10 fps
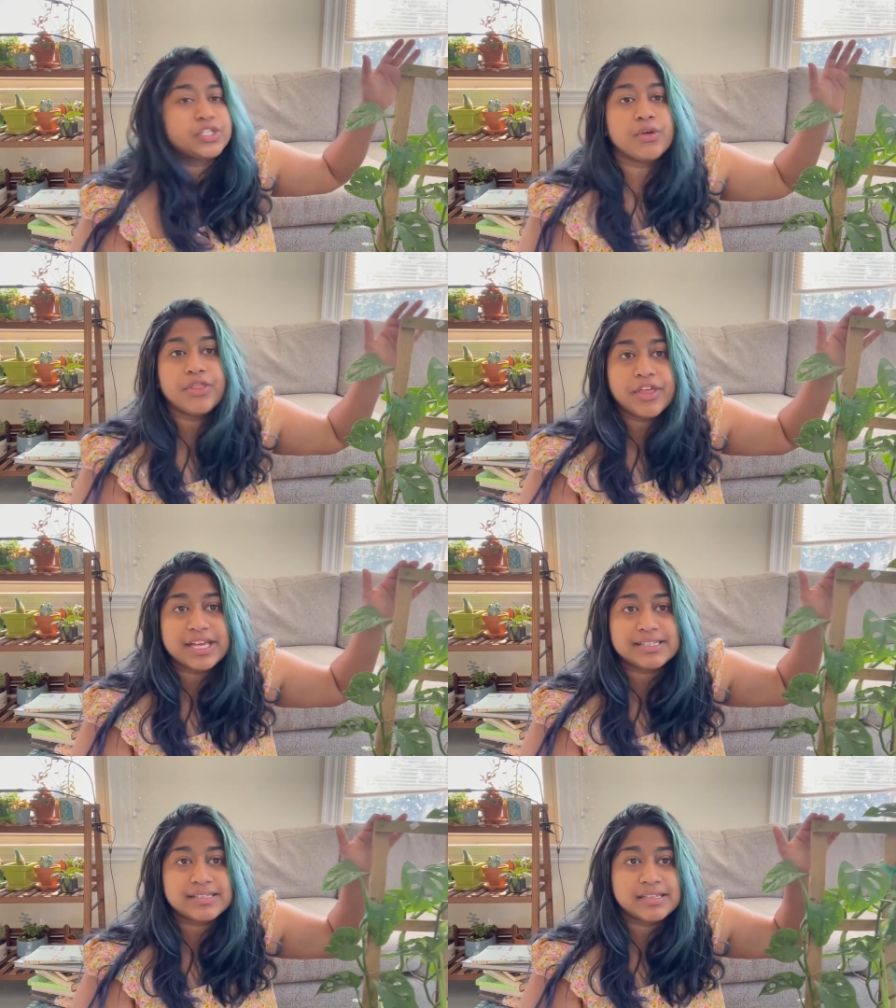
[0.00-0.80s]
So
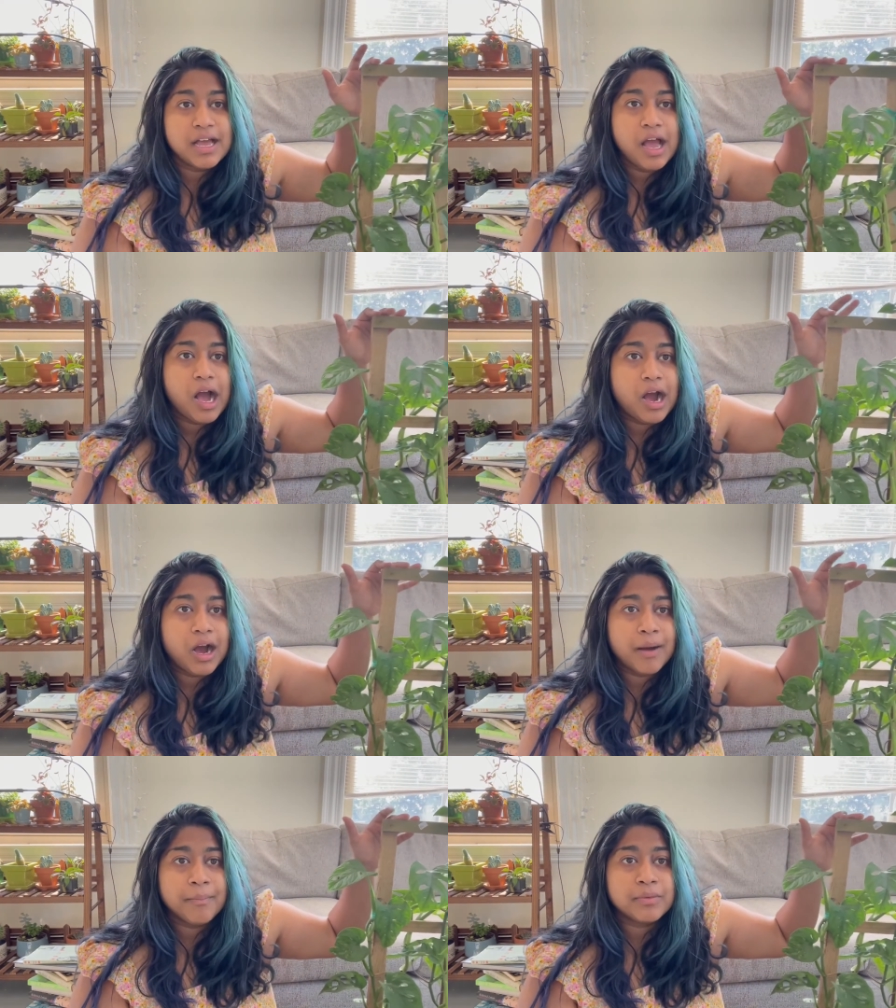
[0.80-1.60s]
this
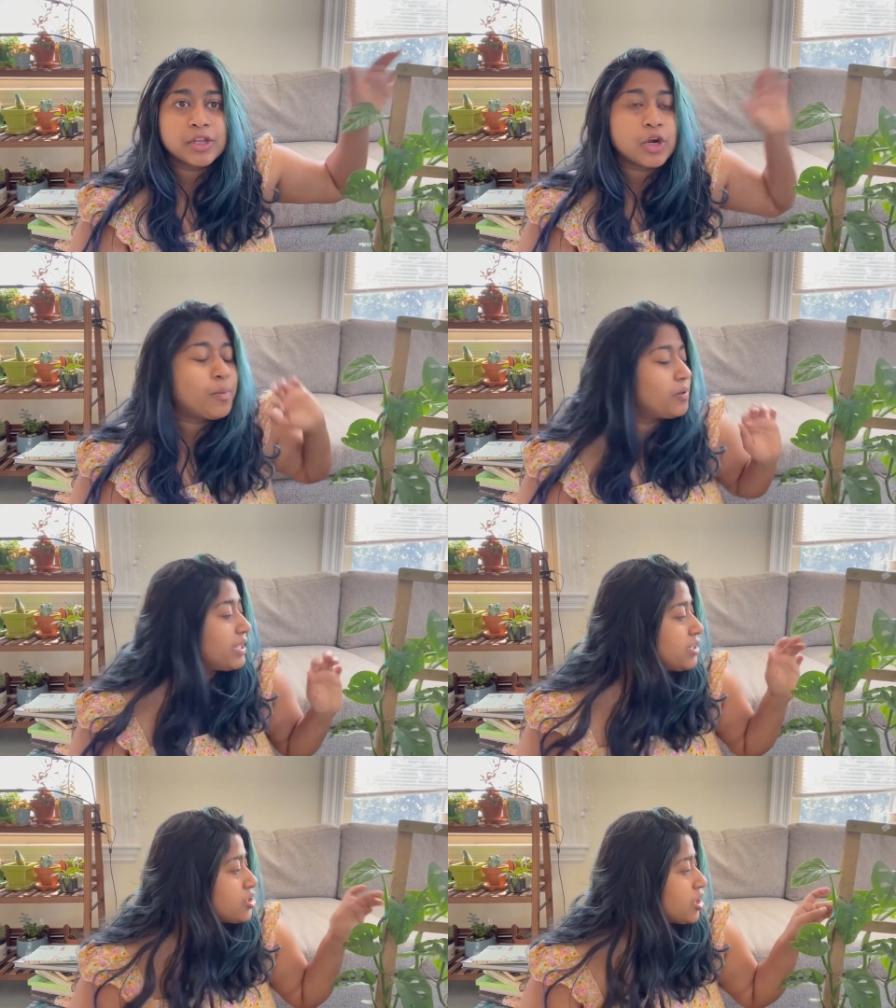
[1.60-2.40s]
little
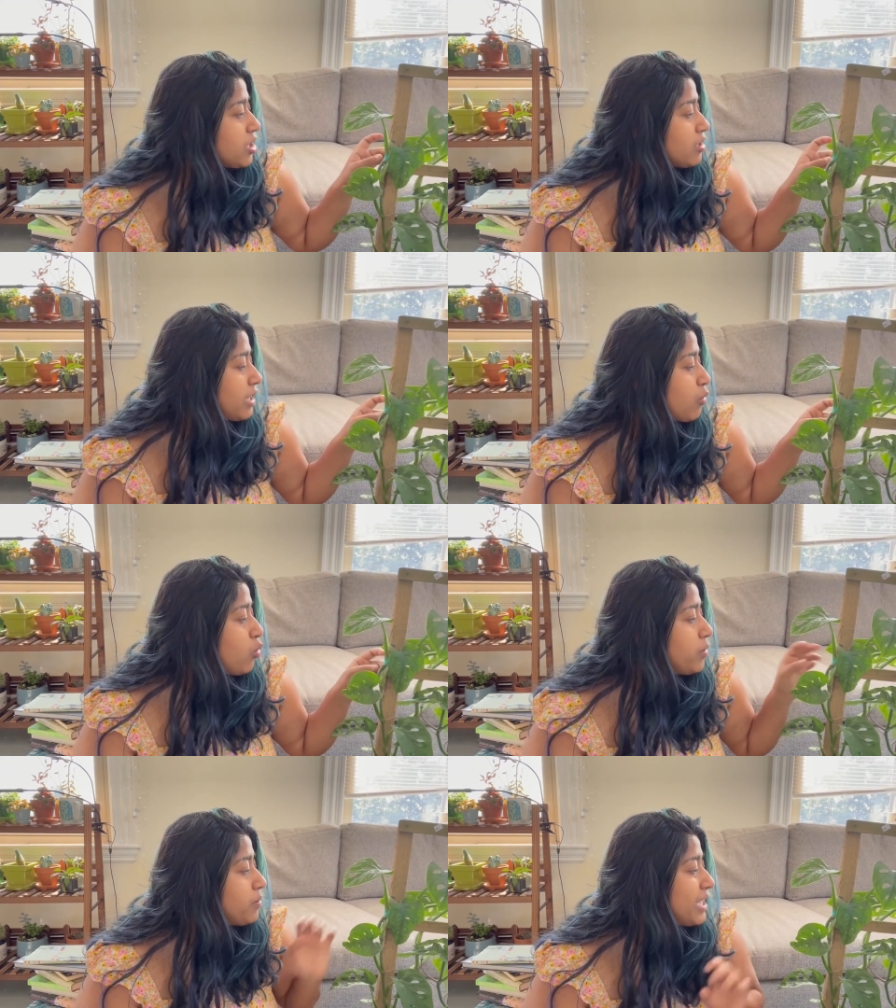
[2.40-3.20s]
planter, like
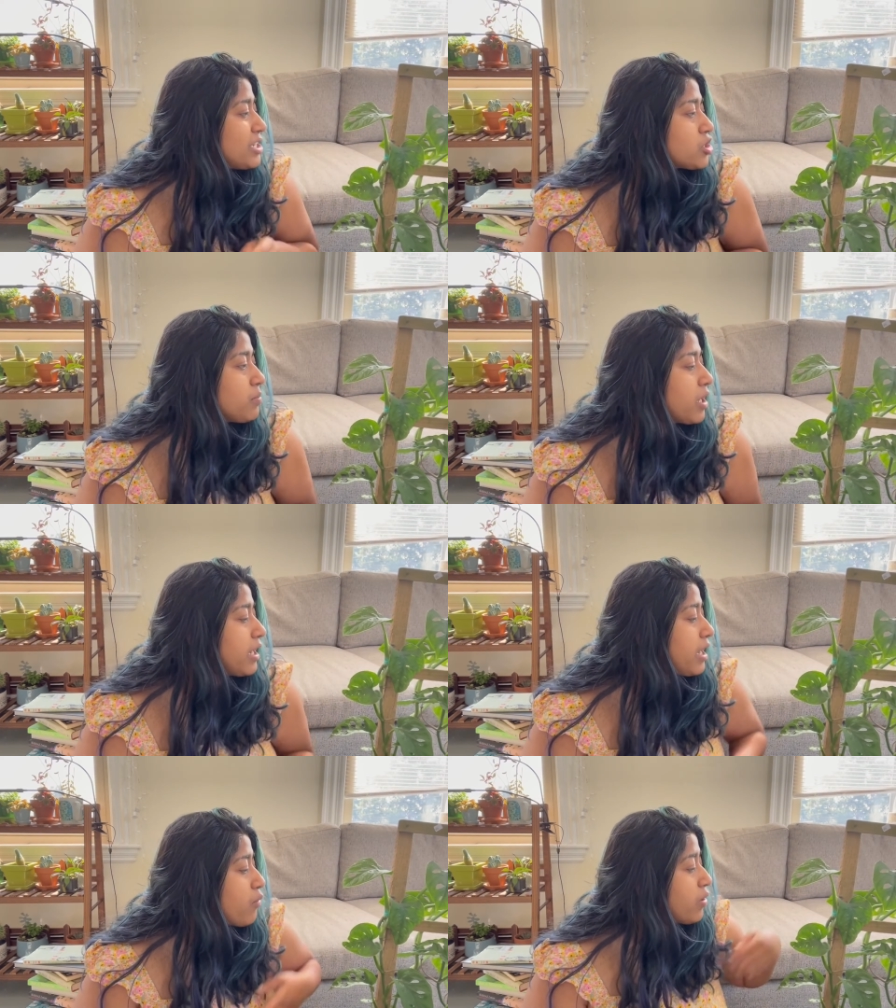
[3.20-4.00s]
wood planter, I'm gonna get rid